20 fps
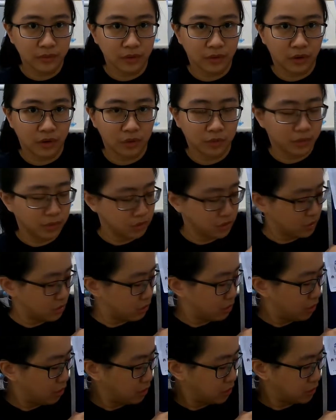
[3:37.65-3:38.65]
almost
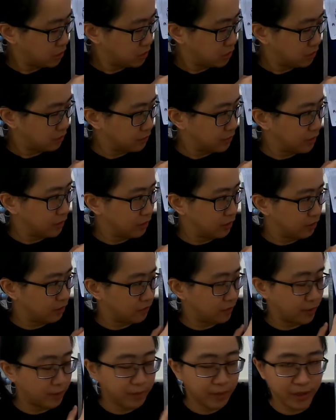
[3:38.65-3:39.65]
close to the
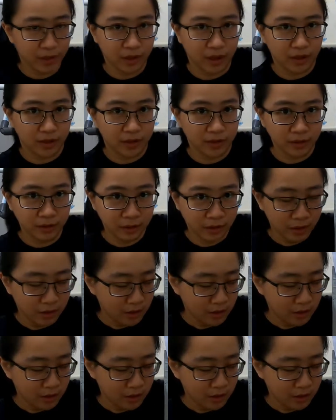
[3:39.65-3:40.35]
fabric color,